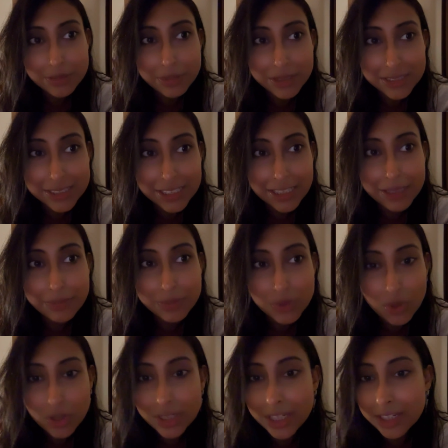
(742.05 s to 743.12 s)
but yeah, I'm
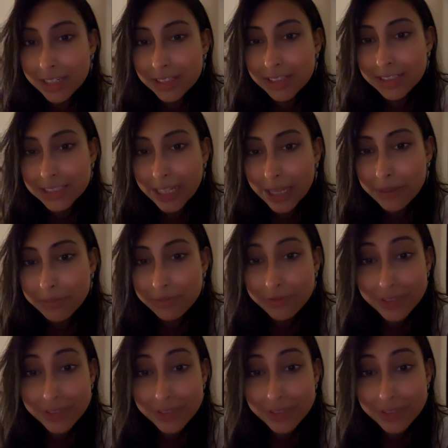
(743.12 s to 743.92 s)
not getting the time,